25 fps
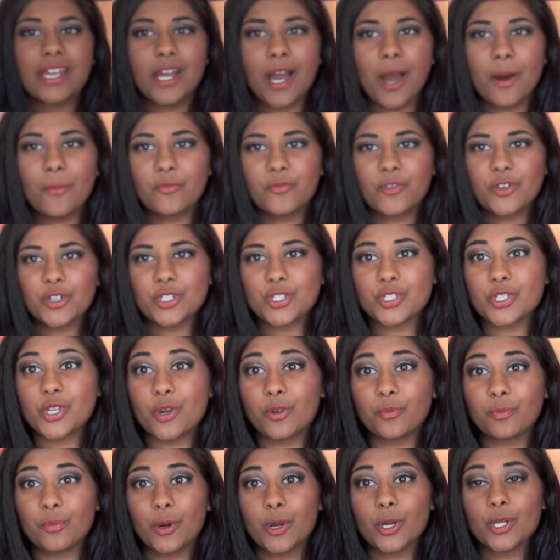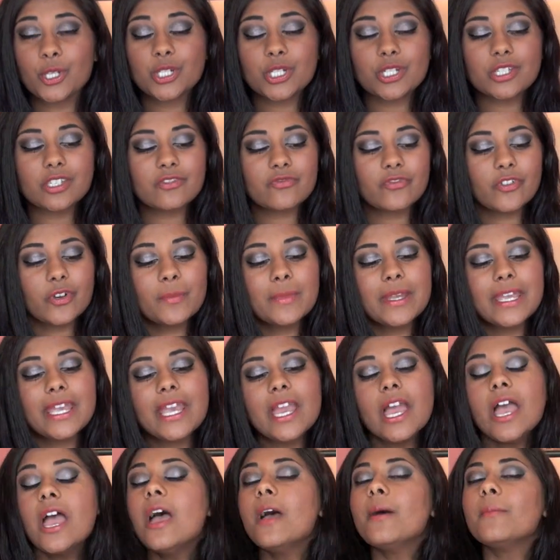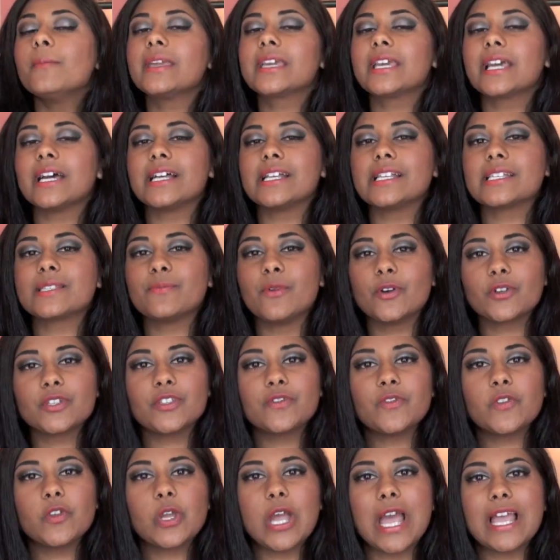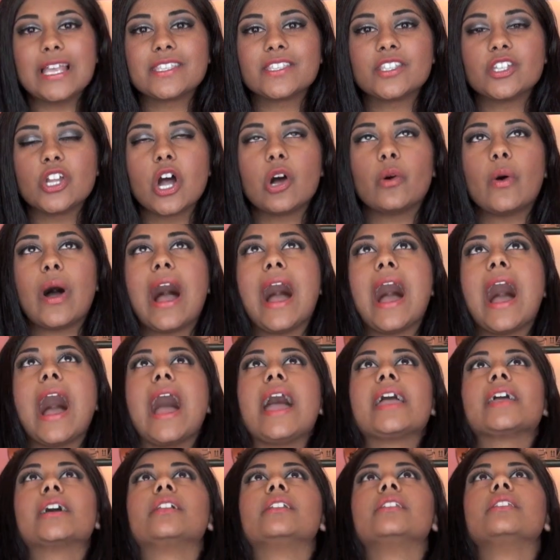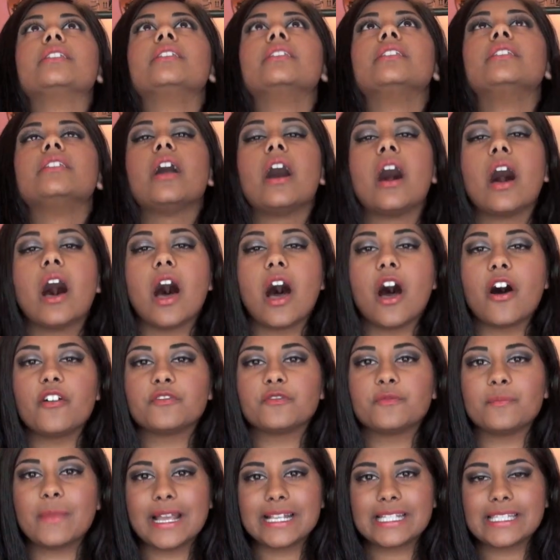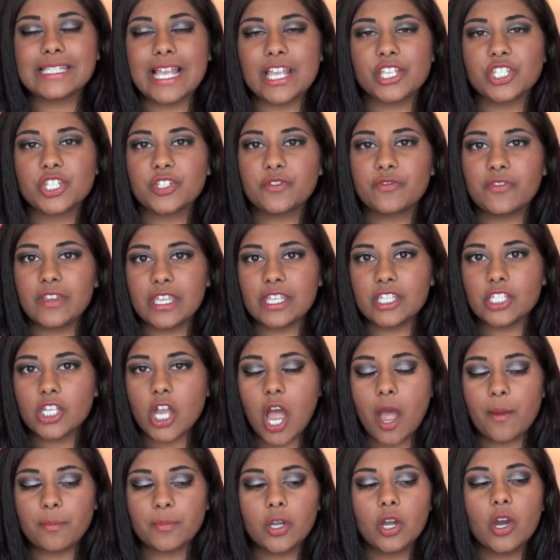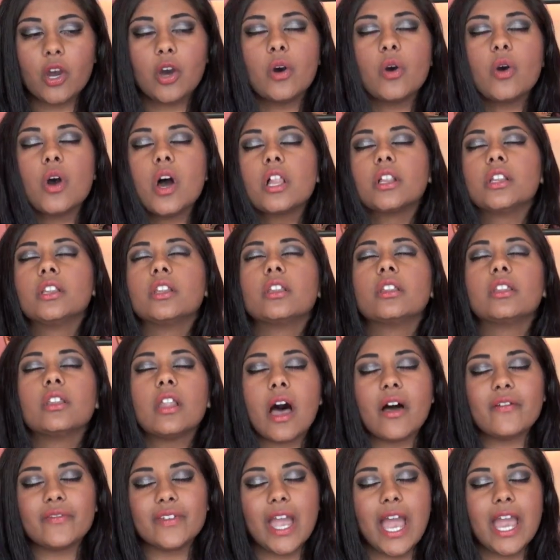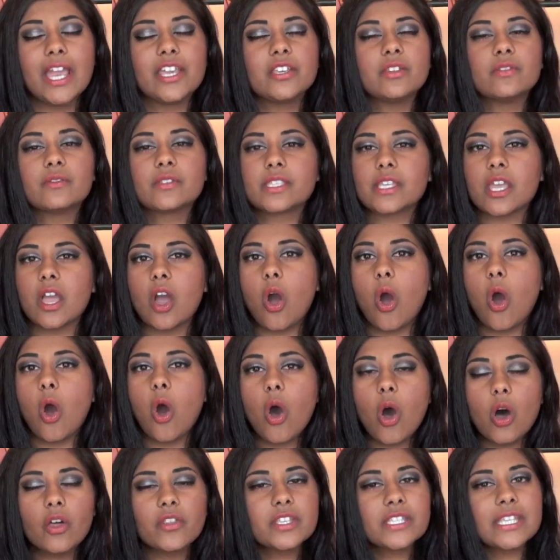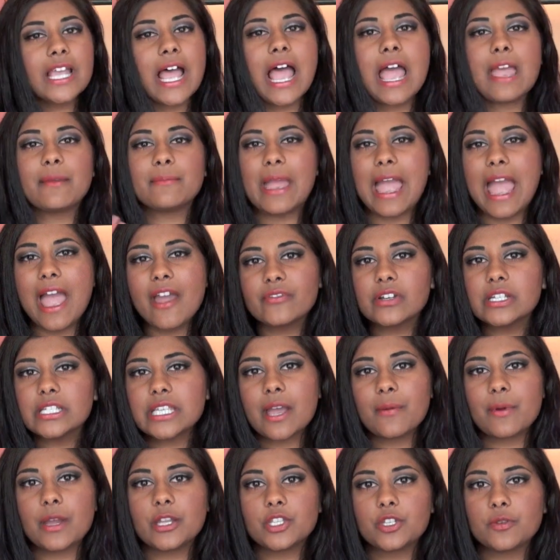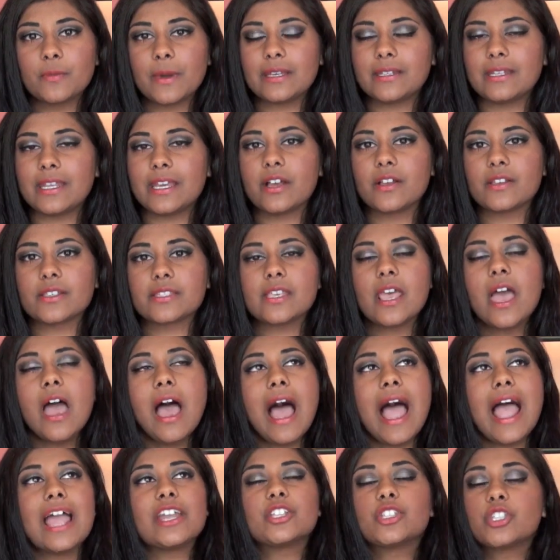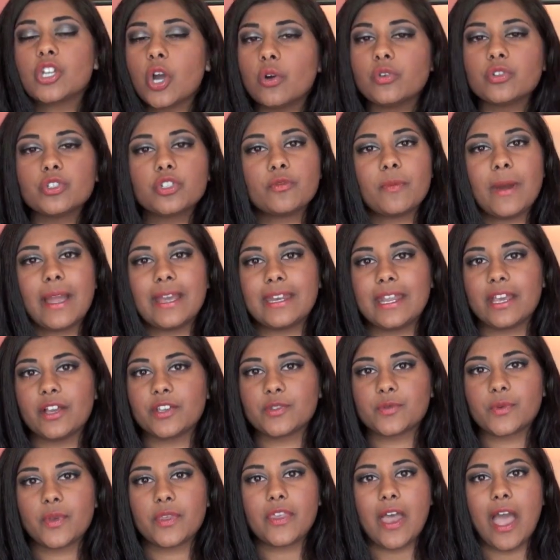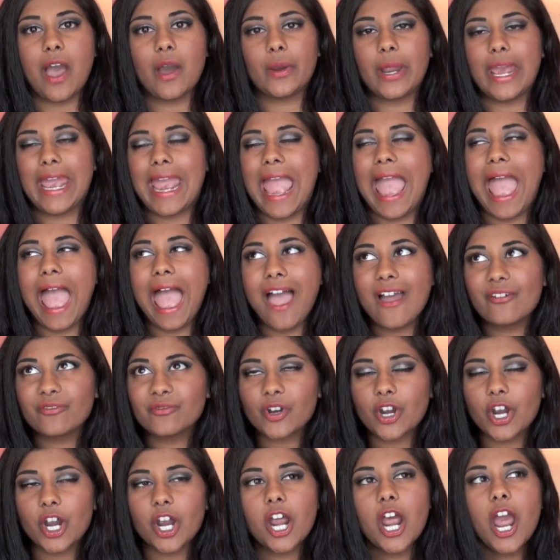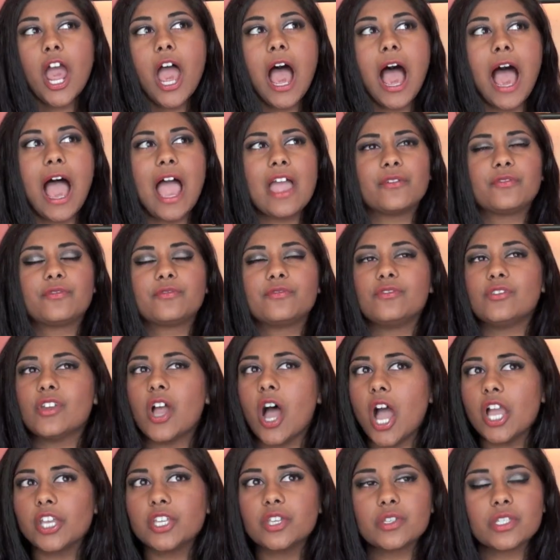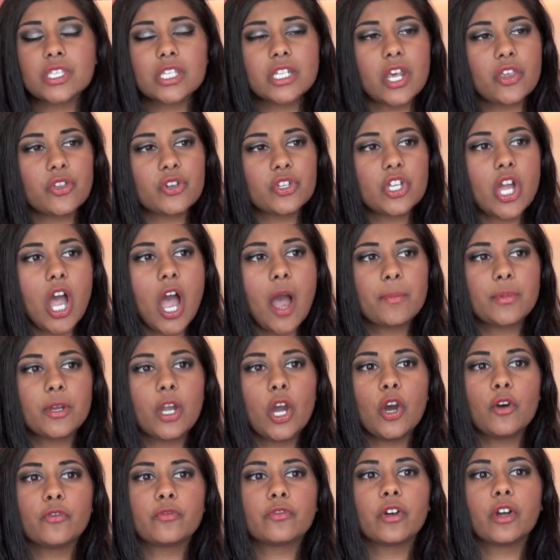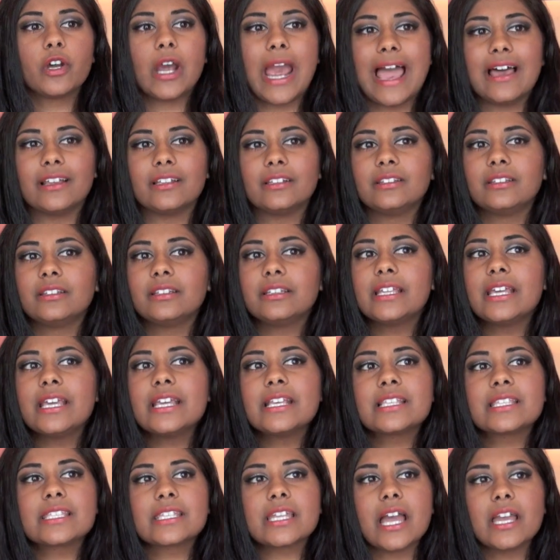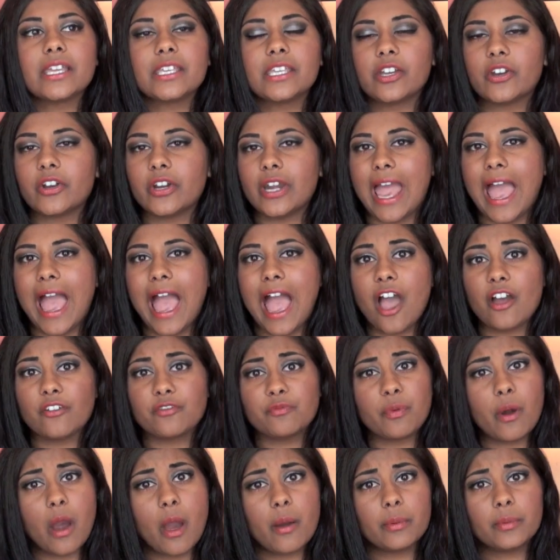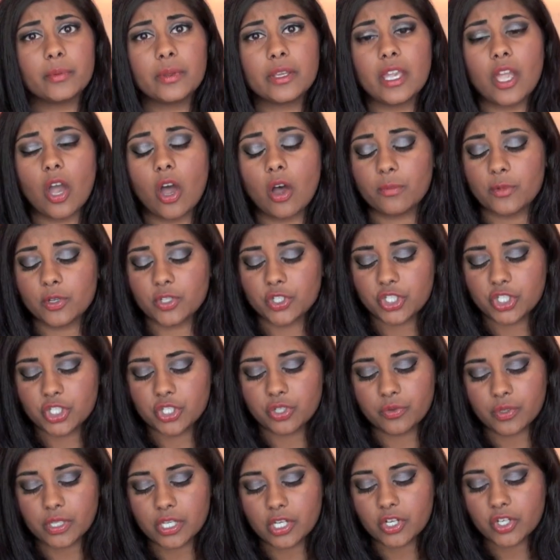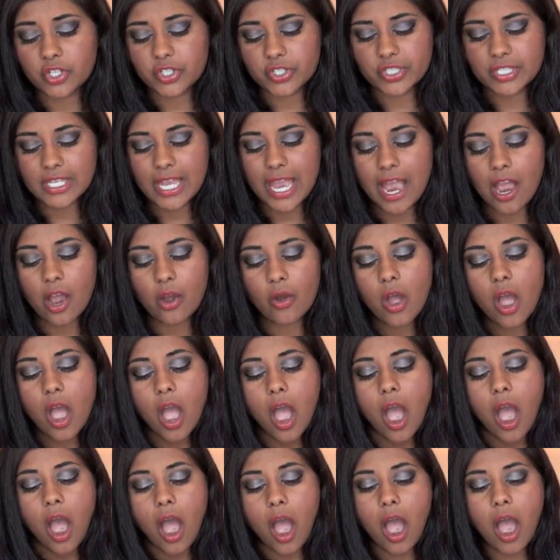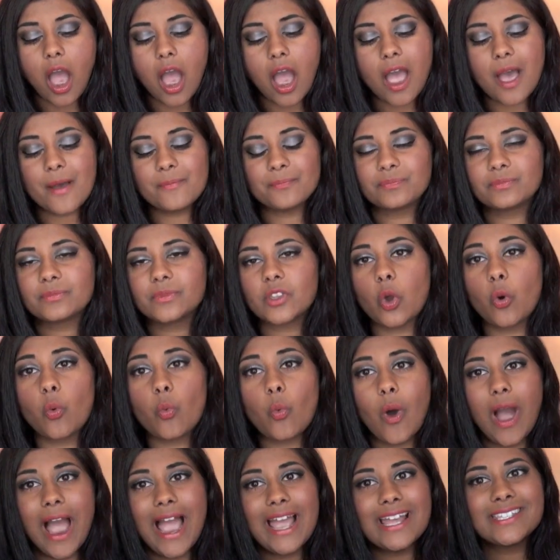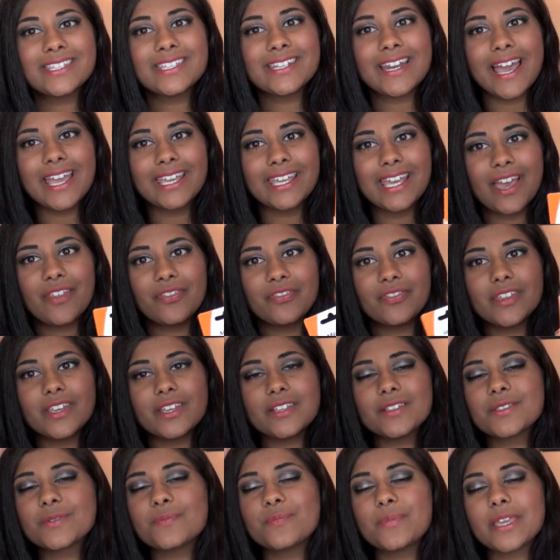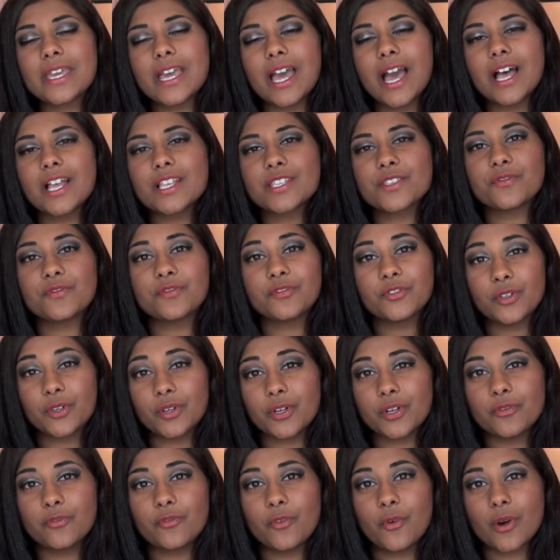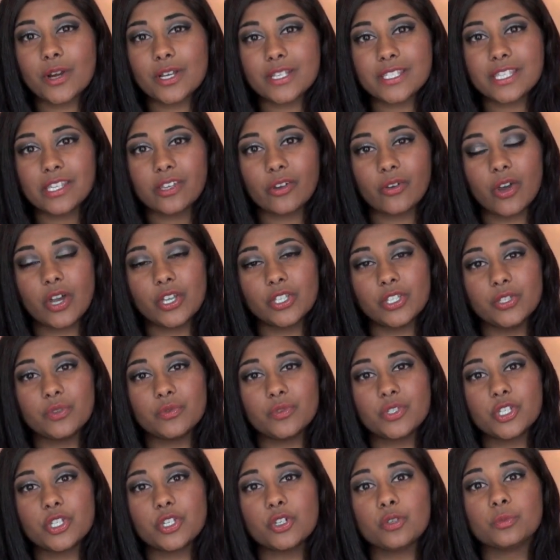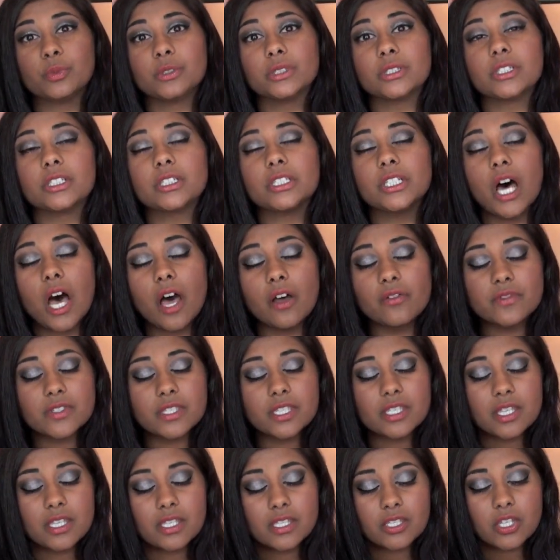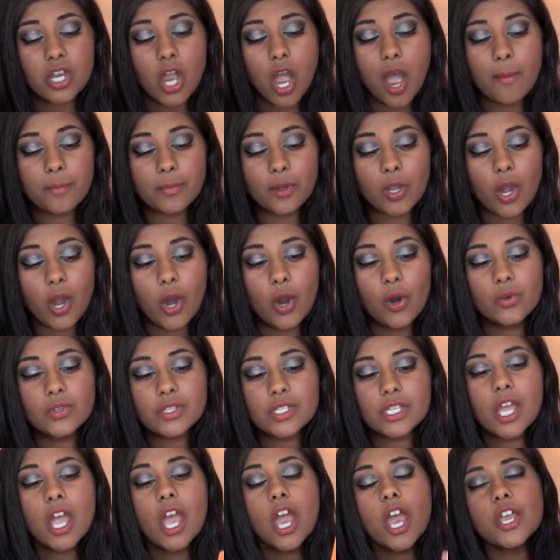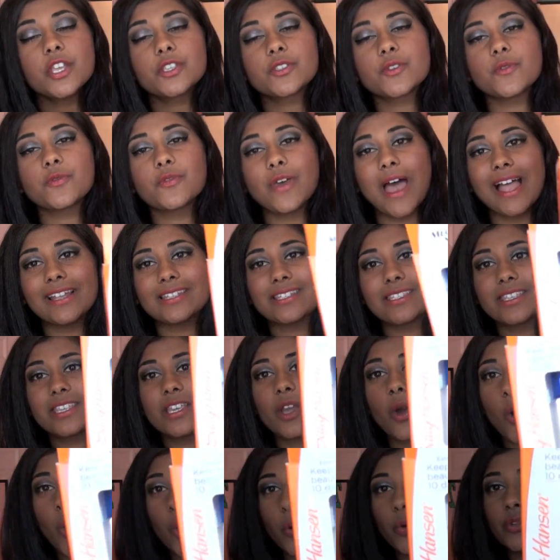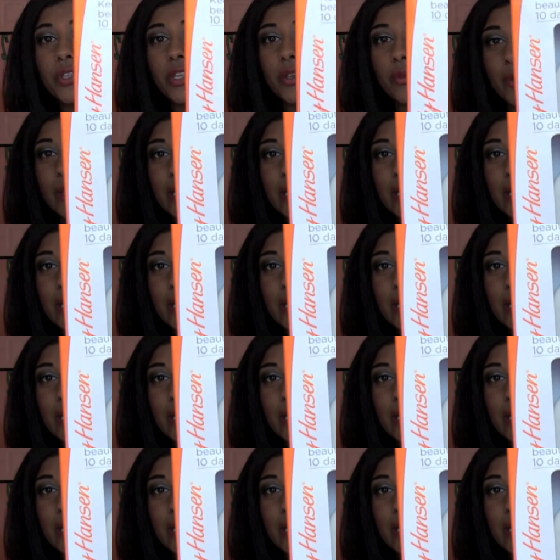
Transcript: comfort zone purchase for me because most of you guys know I love my Seche Vite top coat. Love it. I use it all the time. Every time I do my nails, I don't do my nails without it ever. I've not used another top coat for at least a year and a half, probably almost two years now. Um, why did I get this? Because Fleur de Force here on YouTube loves this top coat, so that's the only